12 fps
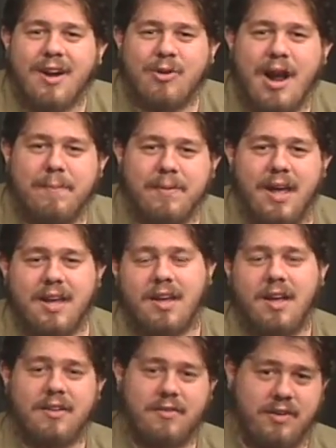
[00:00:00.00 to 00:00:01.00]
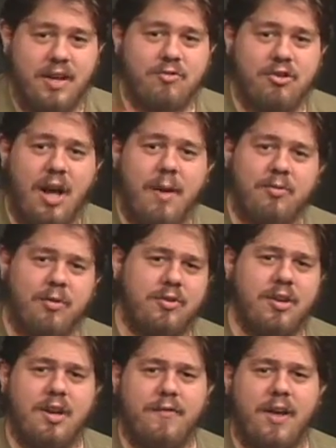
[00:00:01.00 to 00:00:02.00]
Crap like, Steve Jobs
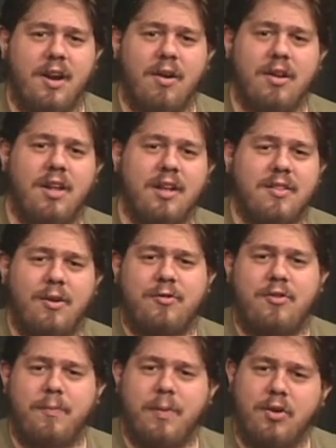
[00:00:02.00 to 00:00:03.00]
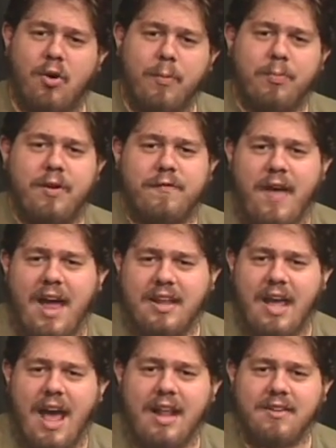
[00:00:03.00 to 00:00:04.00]
was an innovator unlike those stupid corporate
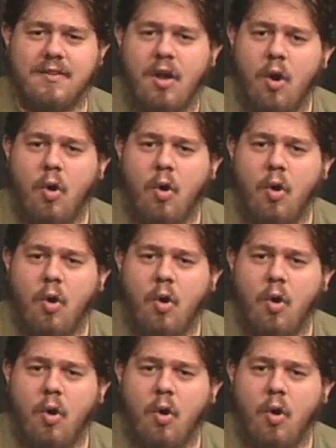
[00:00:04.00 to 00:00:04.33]
fat cats,